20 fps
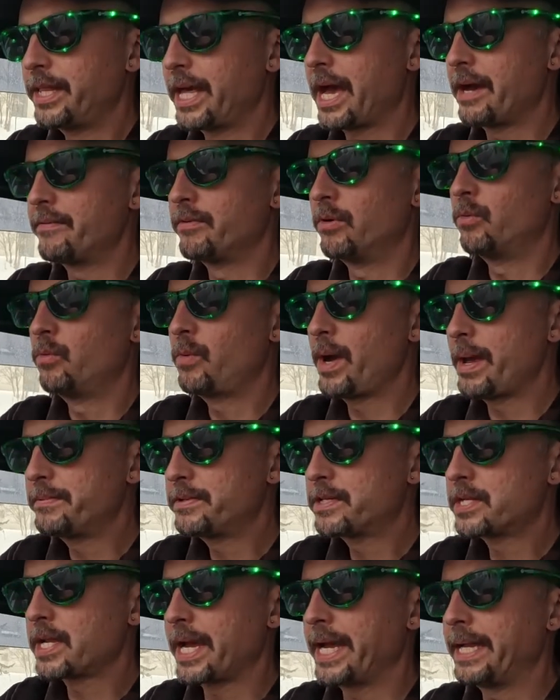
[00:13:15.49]
They have a
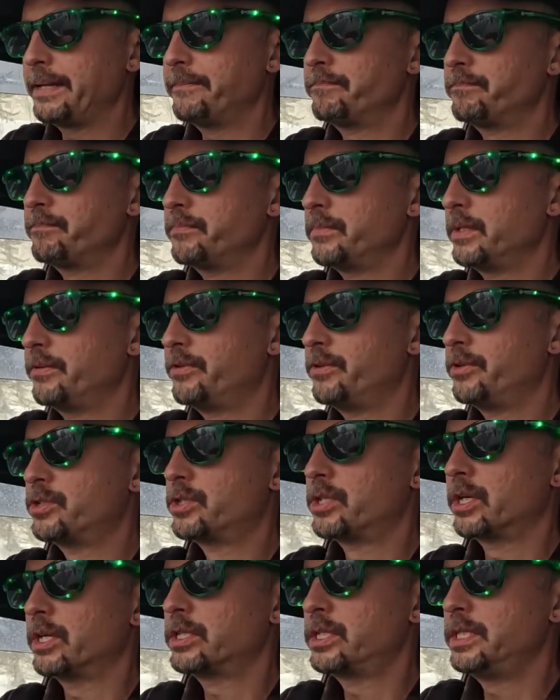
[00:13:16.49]
website. If you
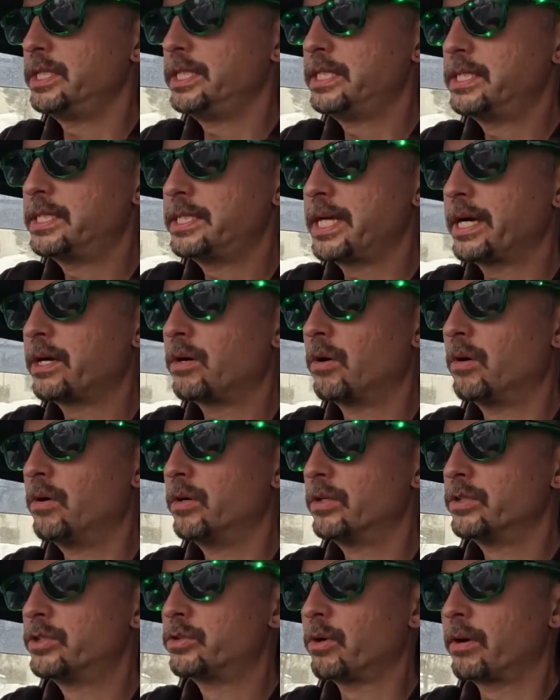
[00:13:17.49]
search
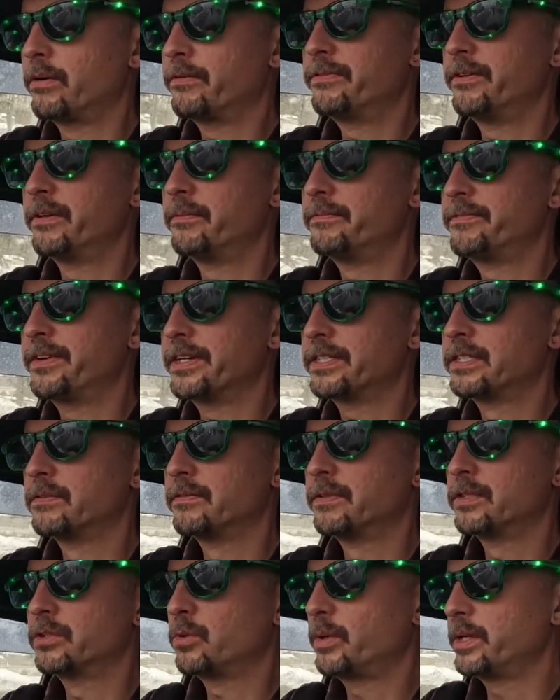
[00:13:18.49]
Niseko Short Film
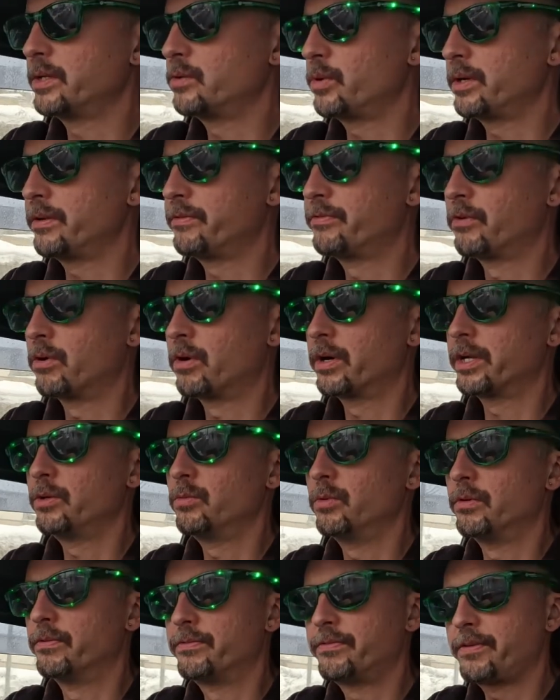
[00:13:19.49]
Festival 2024,
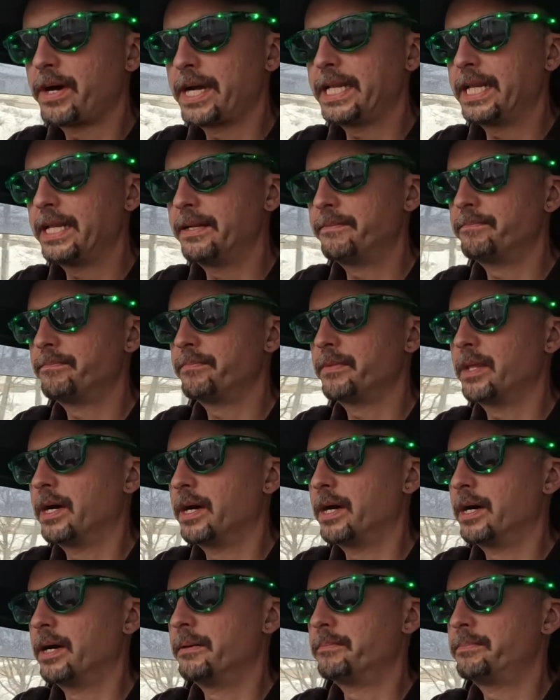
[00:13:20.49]
you will find it.
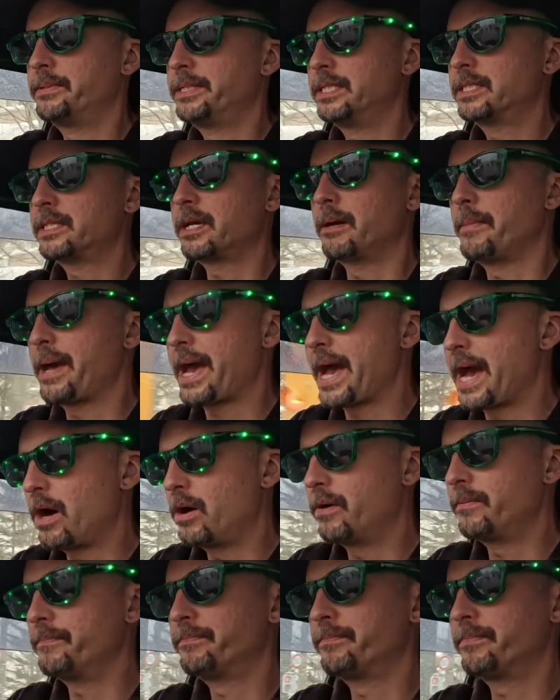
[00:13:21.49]
Please come
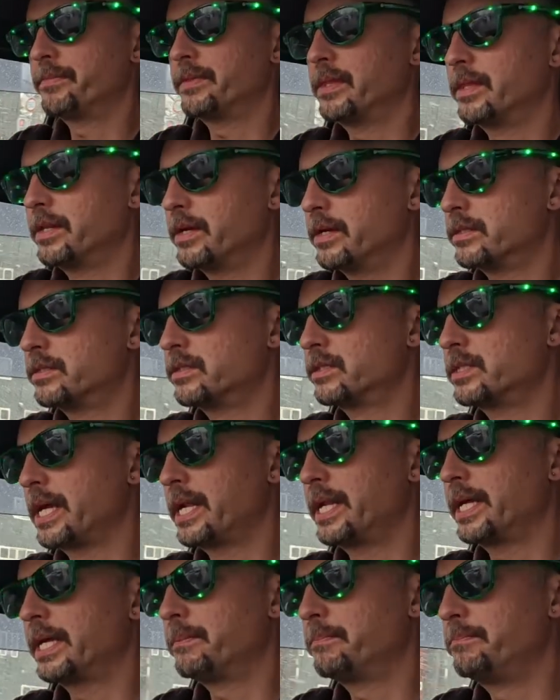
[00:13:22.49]
out. They're
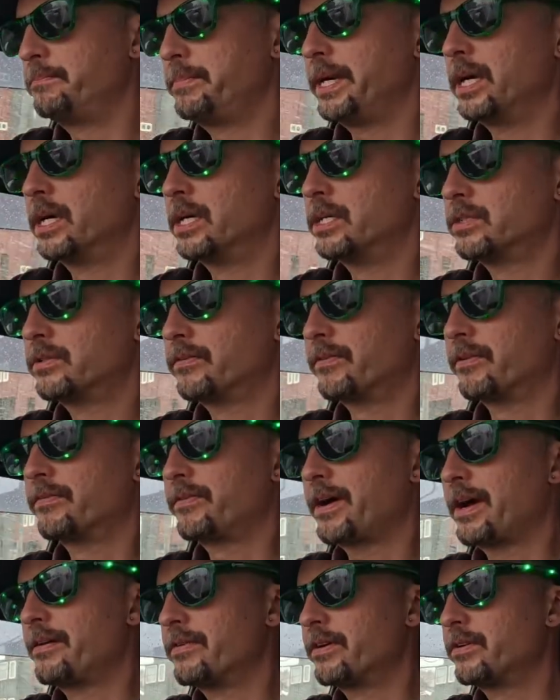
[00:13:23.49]
selling beers for
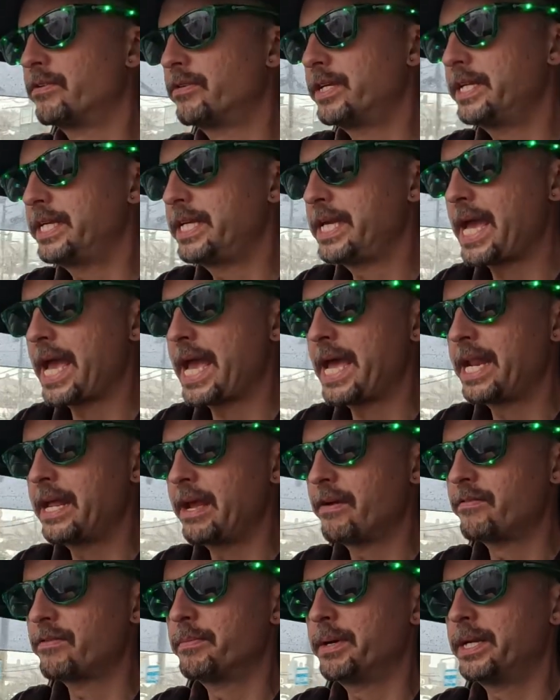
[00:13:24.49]
500 yen.
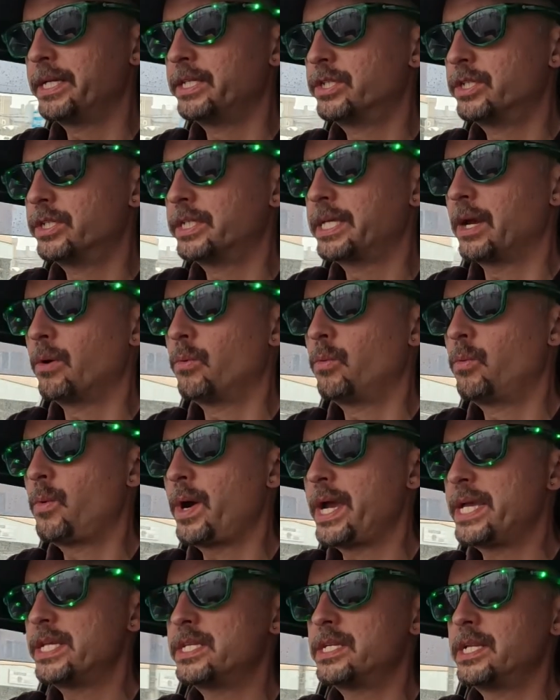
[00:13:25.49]
Everybody should get
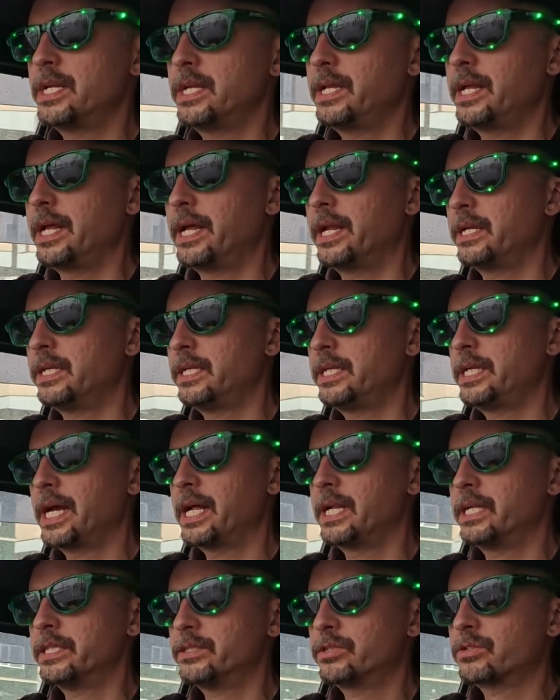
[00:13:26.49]
wasted and
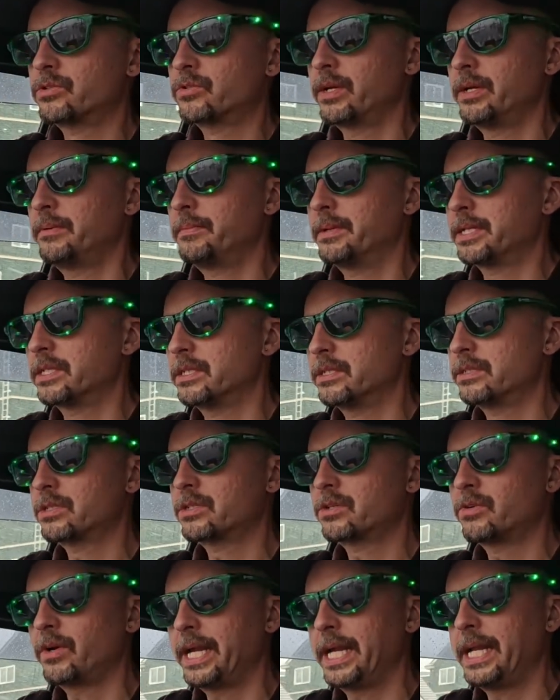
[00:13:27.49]
yell and scream at the
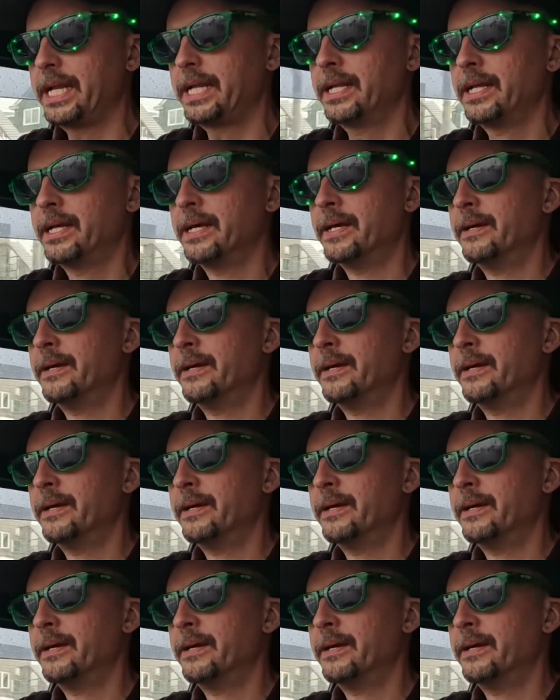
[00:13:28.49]
screen.